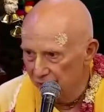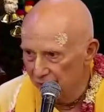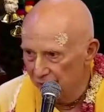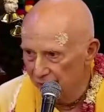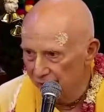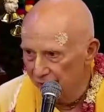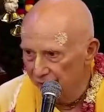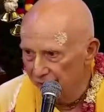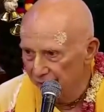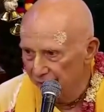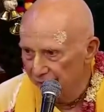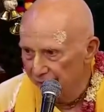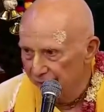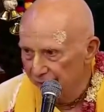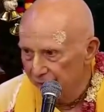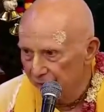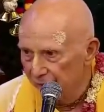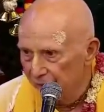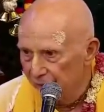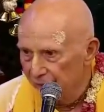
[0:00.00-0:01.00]
in life.
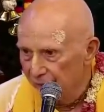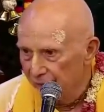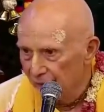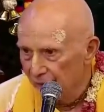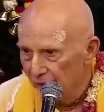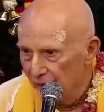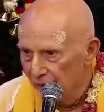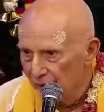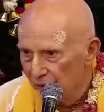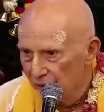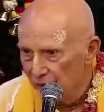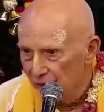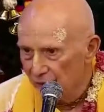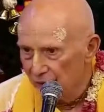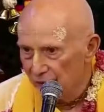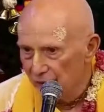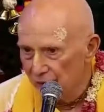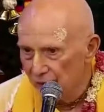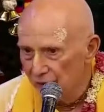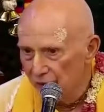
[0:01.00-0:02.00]
So
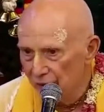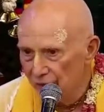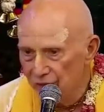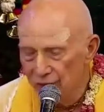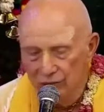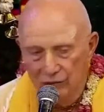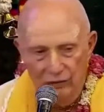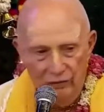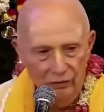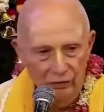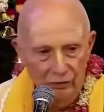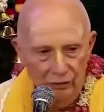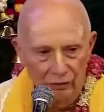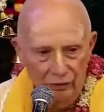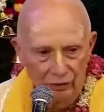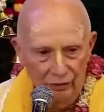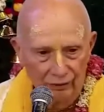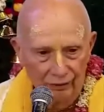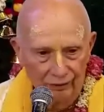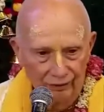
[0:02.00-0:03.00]
Krishna calls this
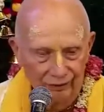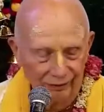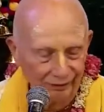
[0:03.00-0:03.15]
illusion.